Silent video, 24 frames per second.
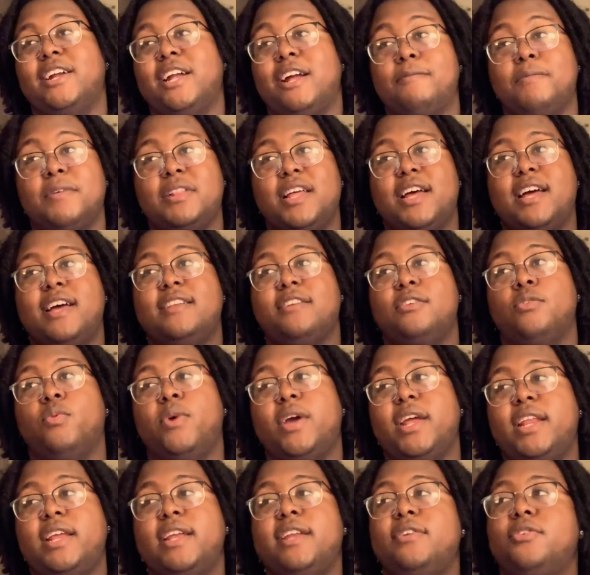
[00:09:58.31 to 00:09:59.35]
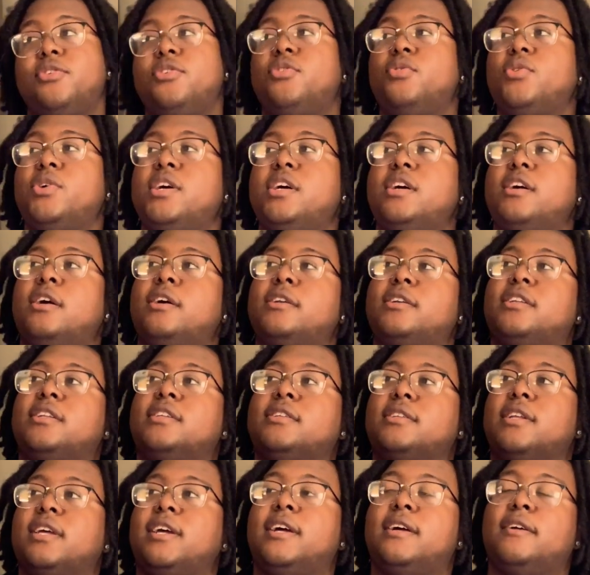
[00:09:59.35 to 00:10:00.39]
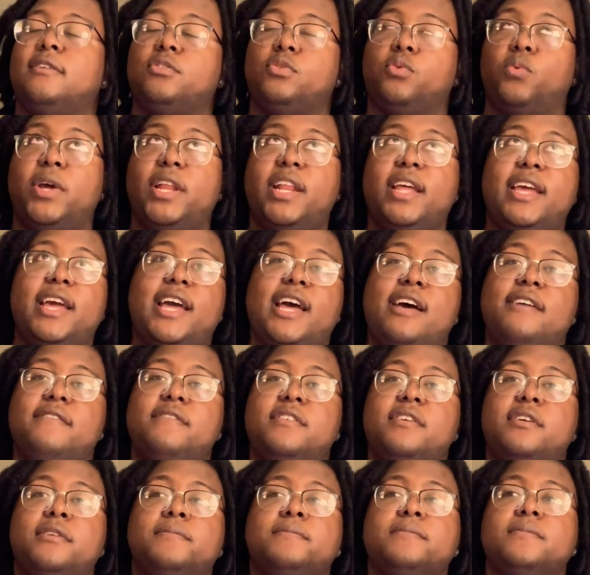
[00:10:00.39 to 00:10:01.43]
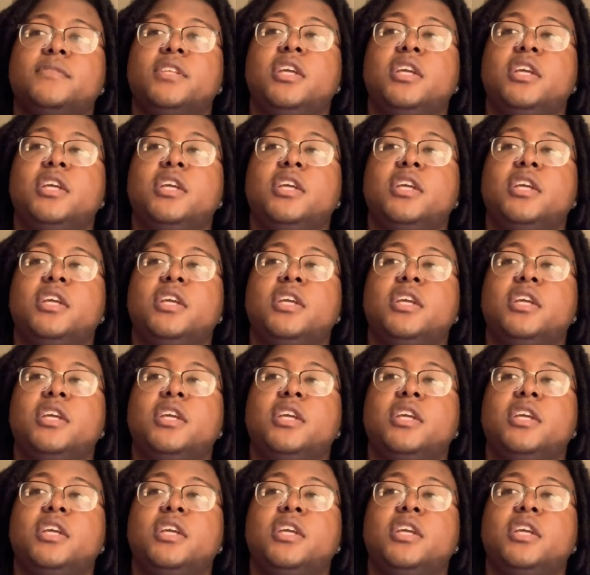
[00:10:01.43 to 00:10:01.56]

I'm glad the way they do it, up the, uh, the way they have it.